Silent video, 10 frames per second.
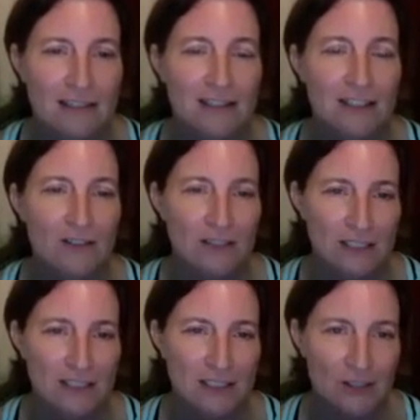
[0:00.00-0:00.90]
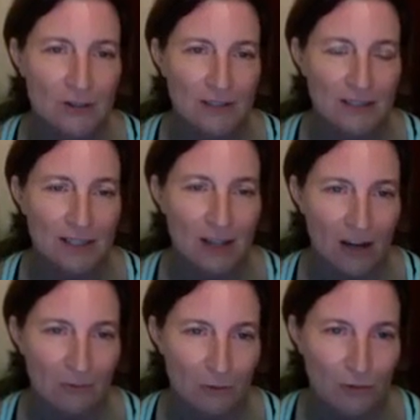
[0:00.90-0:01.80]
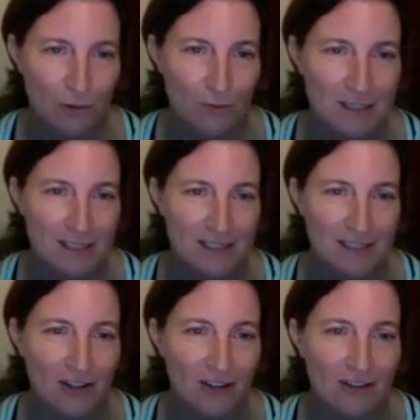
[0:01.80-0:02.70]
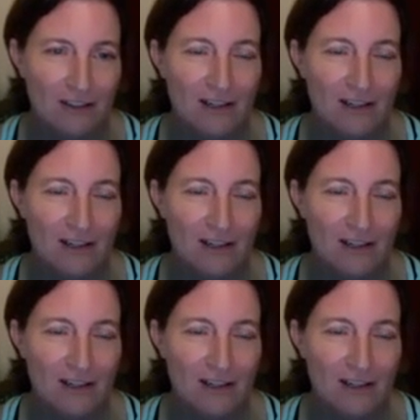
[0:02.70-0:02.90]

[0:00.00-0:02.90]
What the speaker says: Clearly, the student cannot perform this skill.